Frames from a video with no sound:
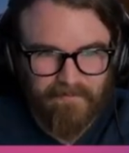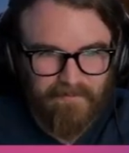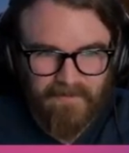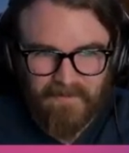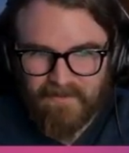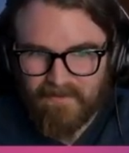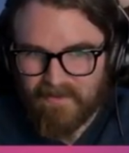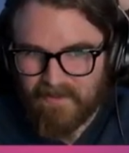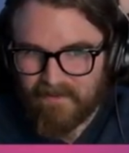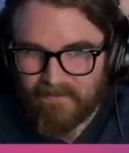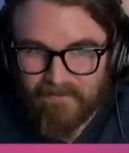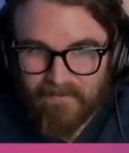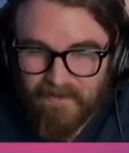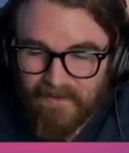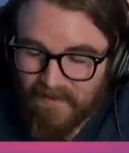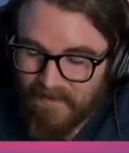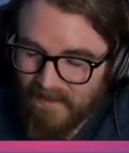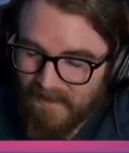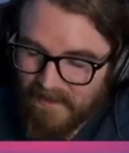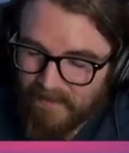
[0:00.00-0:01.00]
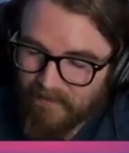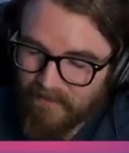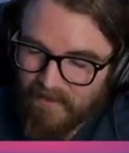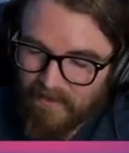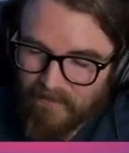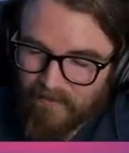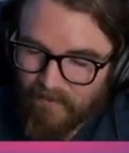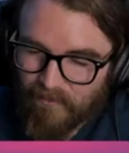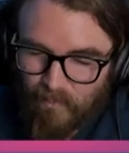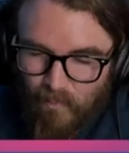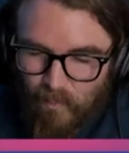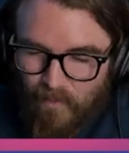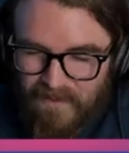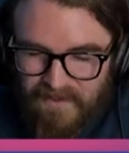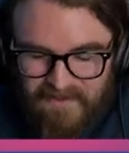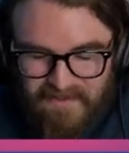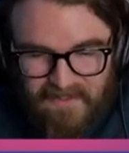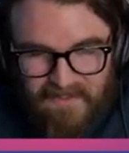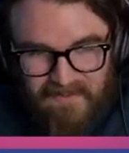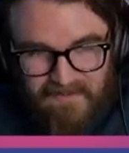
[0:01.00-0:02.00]
you know, I don't I don't know what
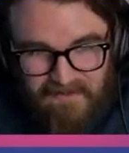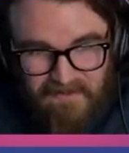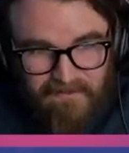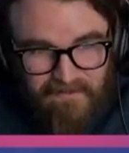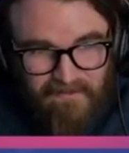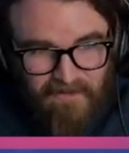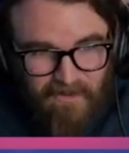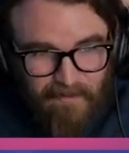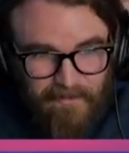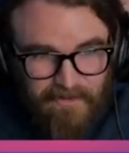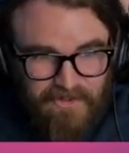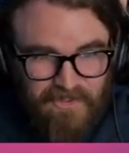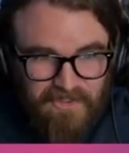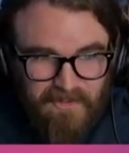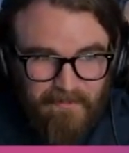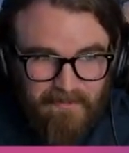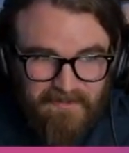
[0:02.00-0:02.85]
it takes to develop a cheat,